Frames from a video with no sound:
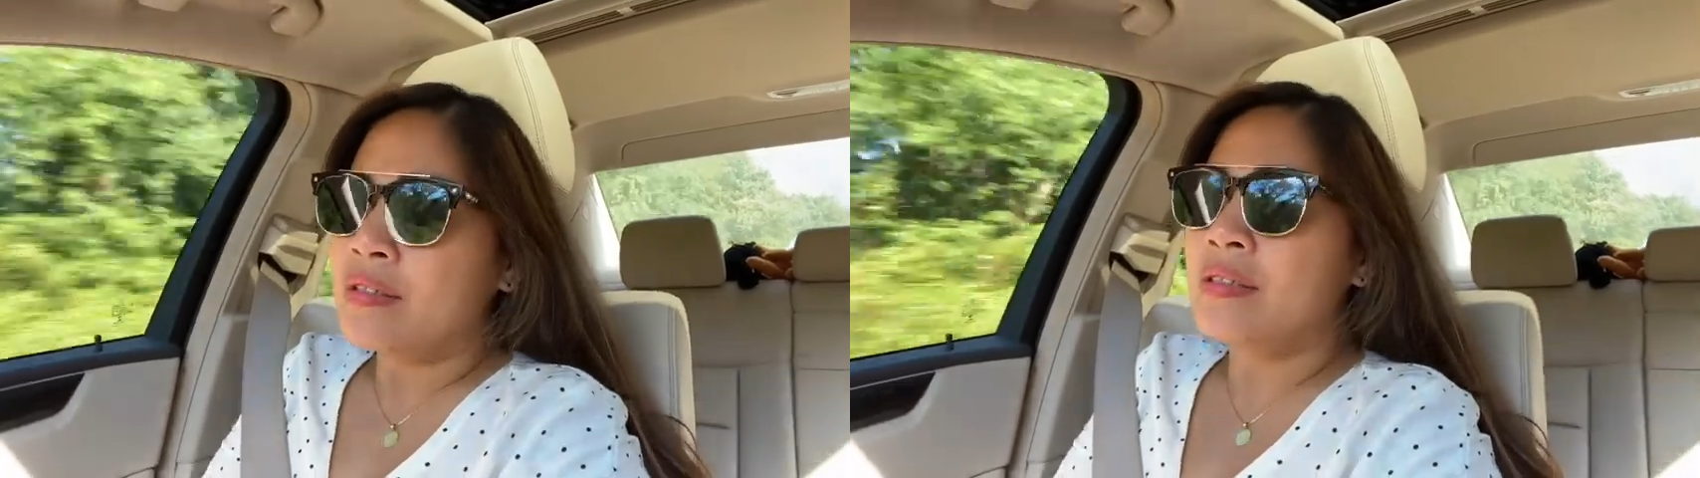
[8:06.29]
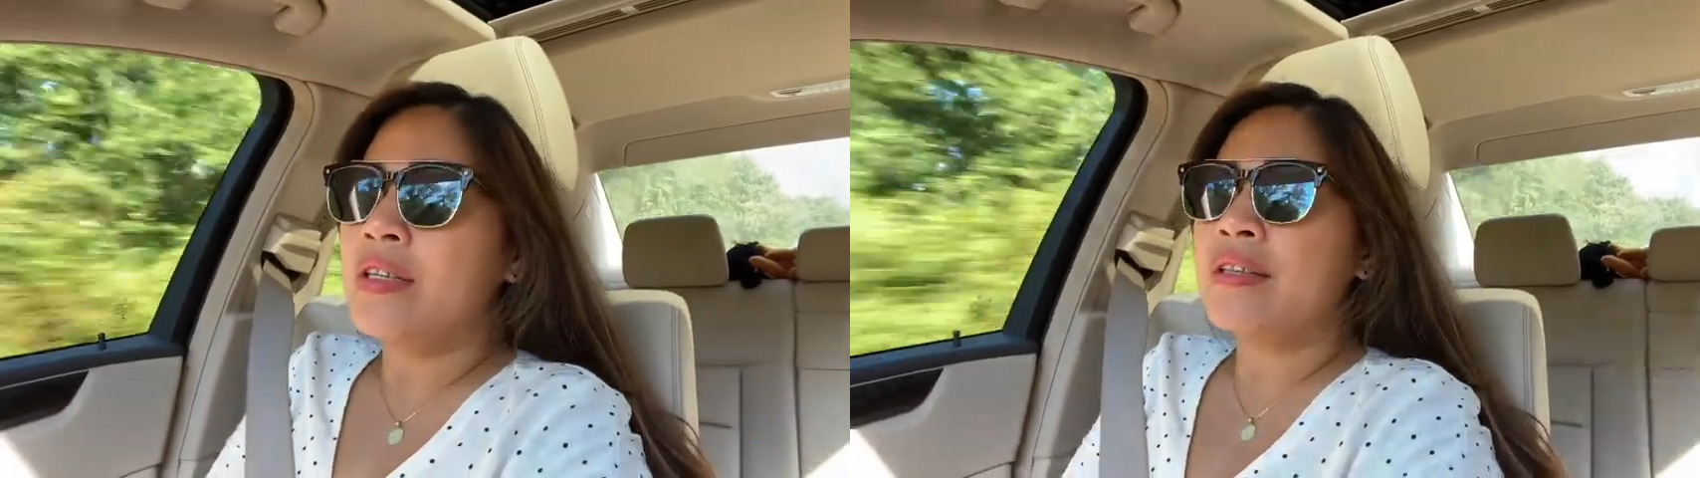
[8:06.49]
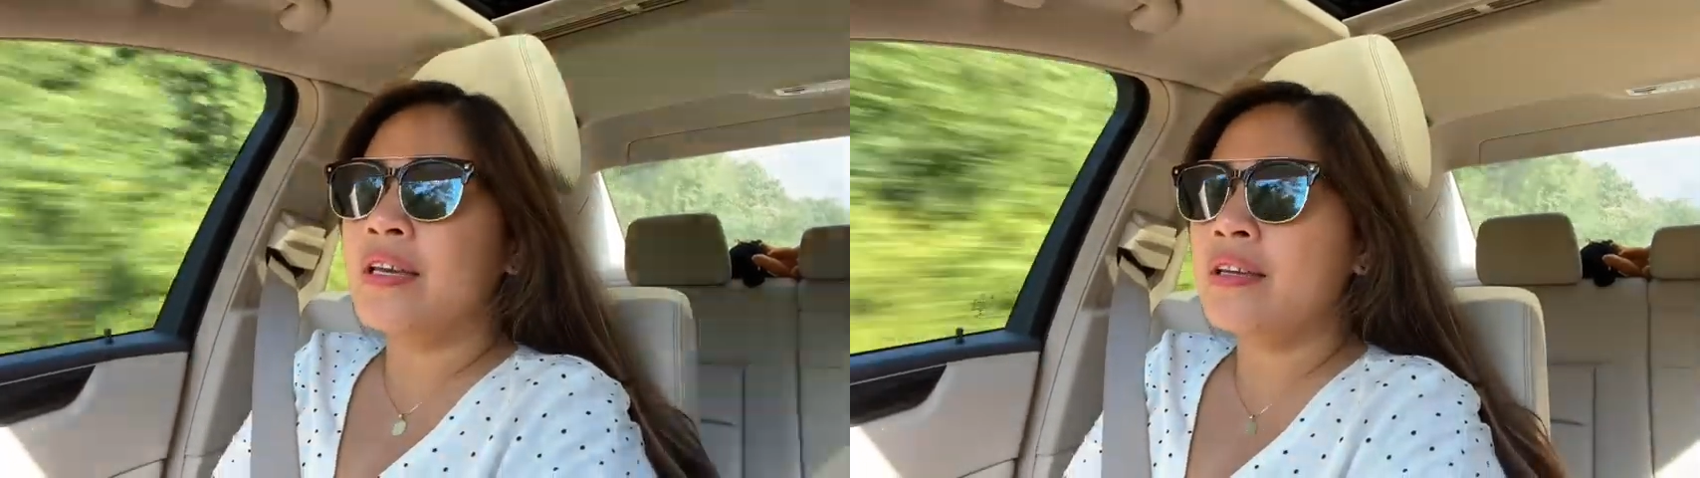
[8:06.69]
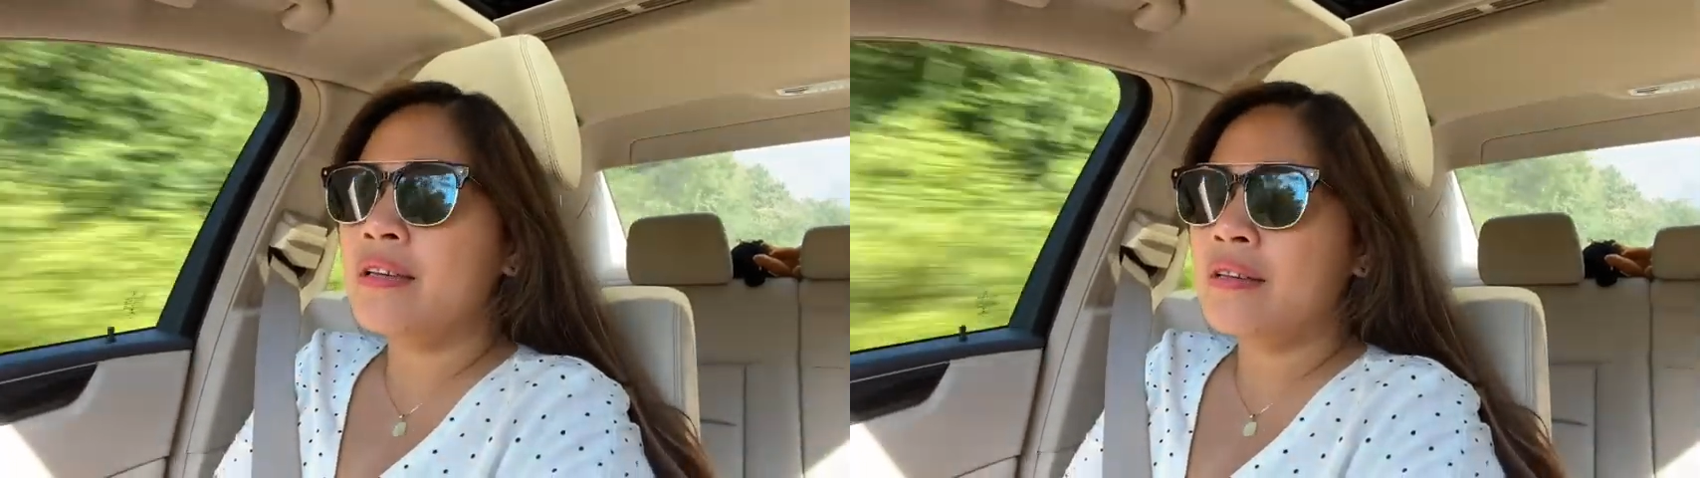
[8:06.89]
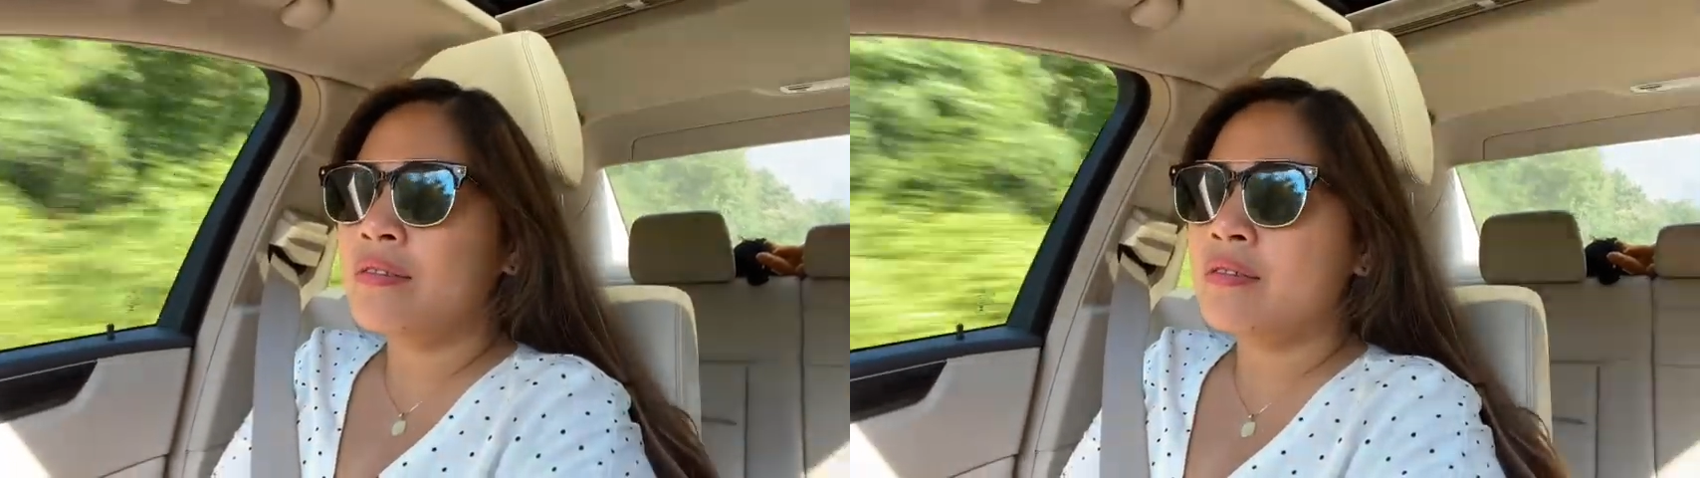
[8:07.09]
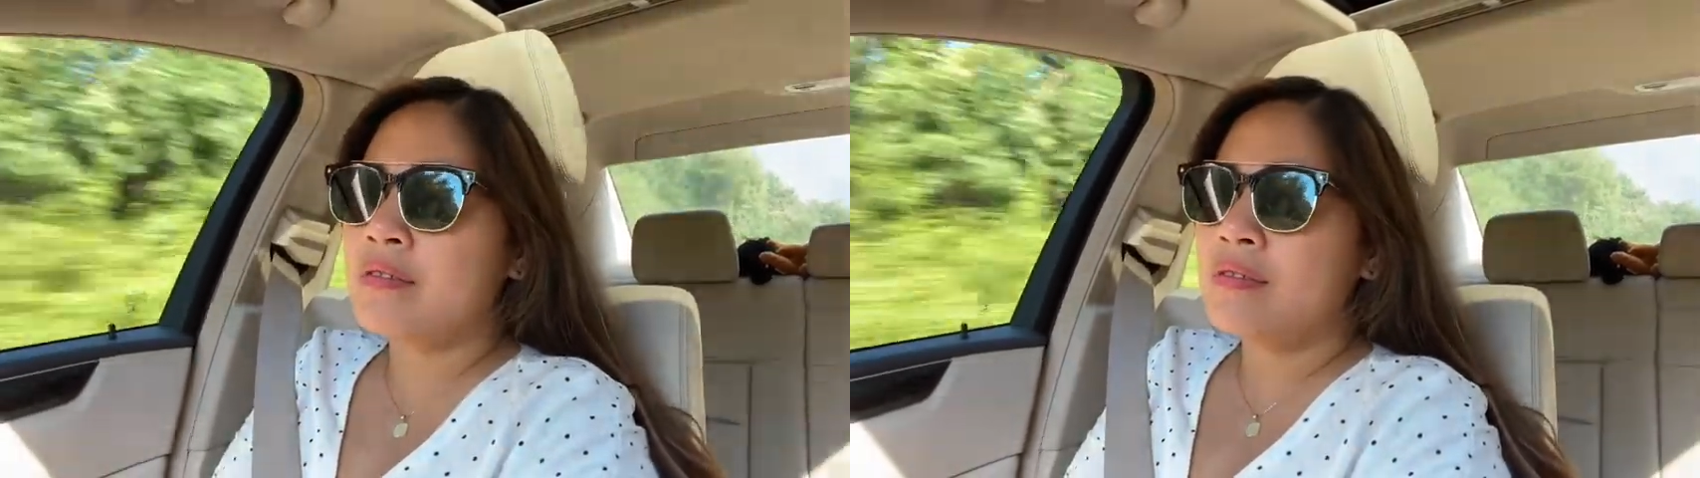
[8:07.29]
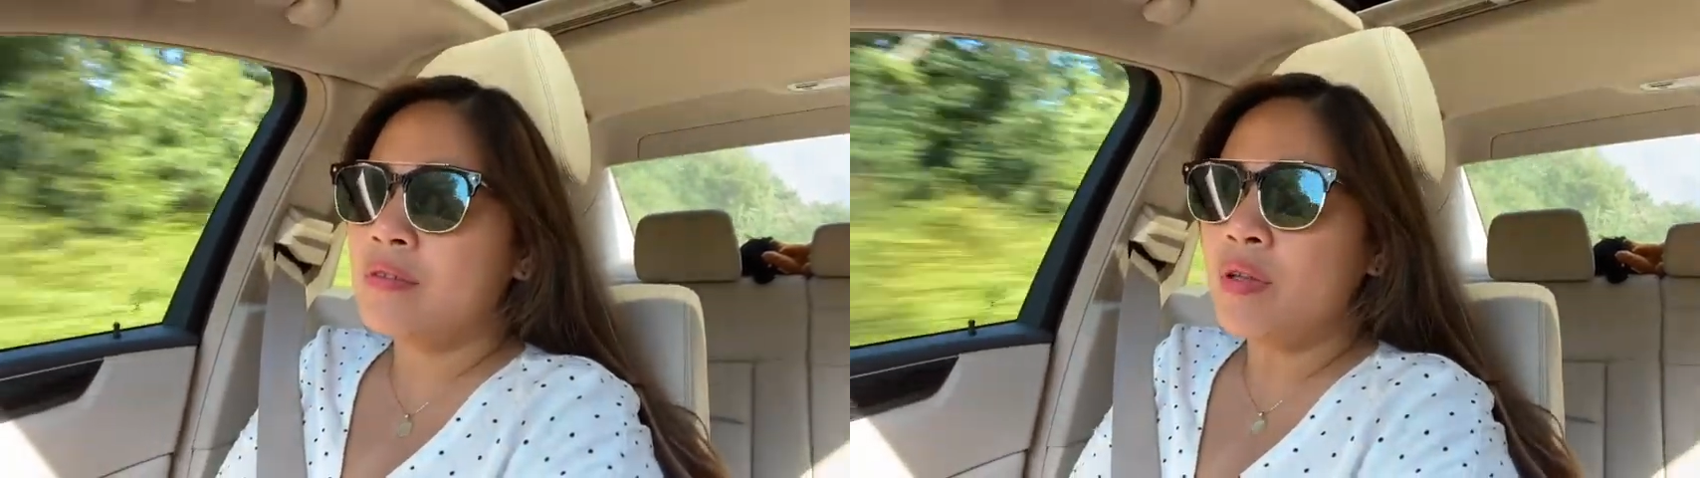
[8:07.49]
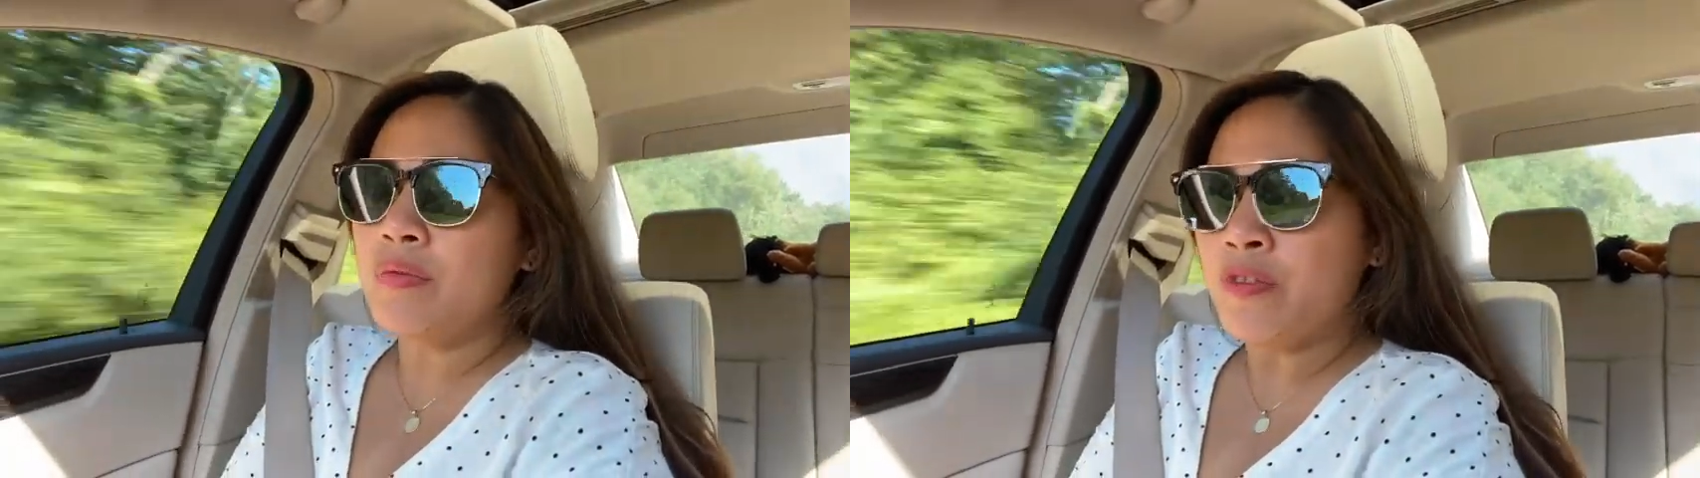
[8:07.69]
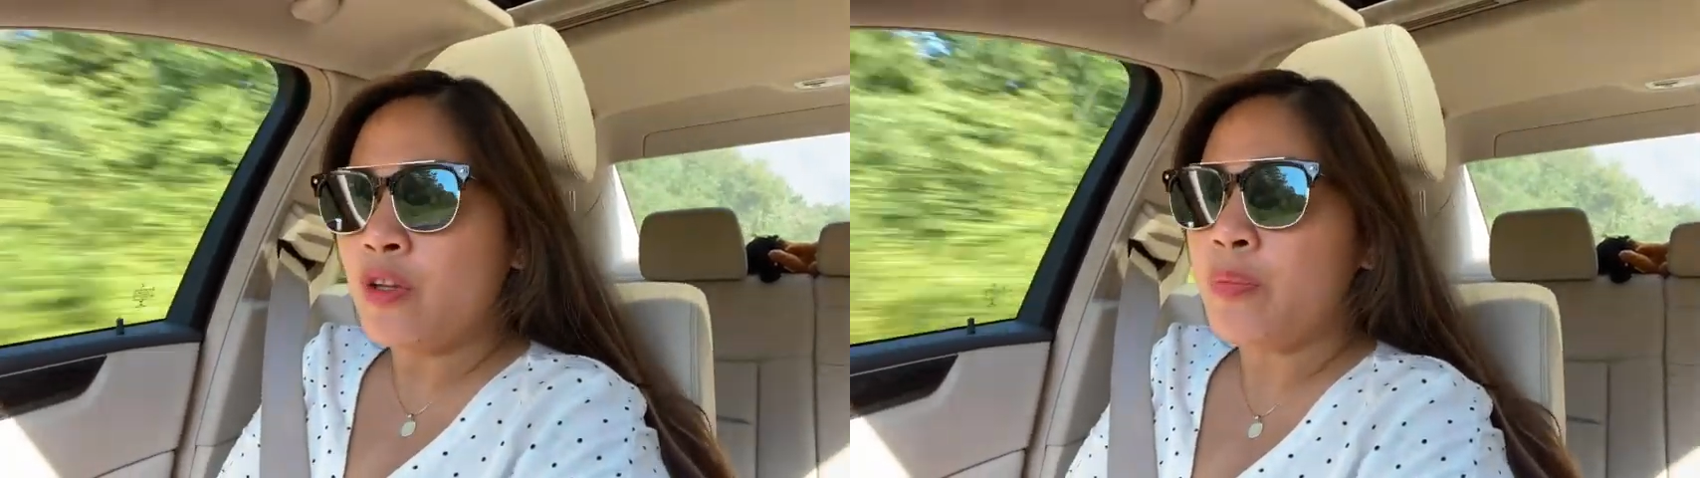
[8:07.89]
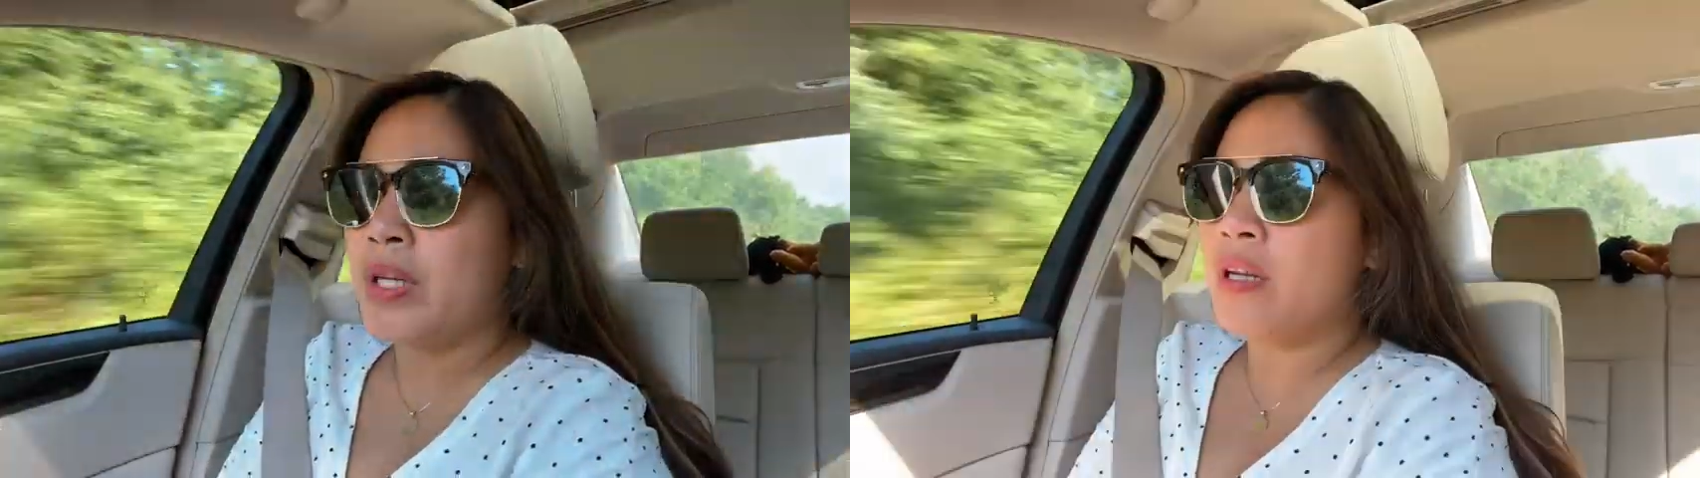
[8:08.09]
They think
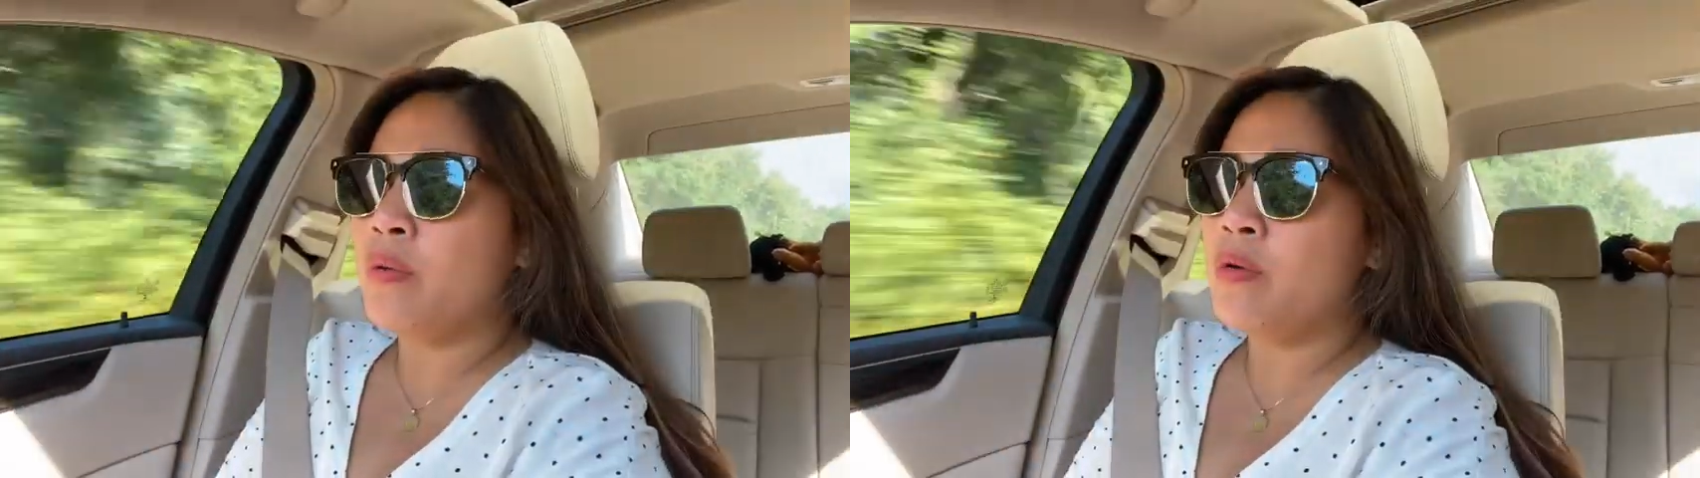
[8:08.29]
Filipino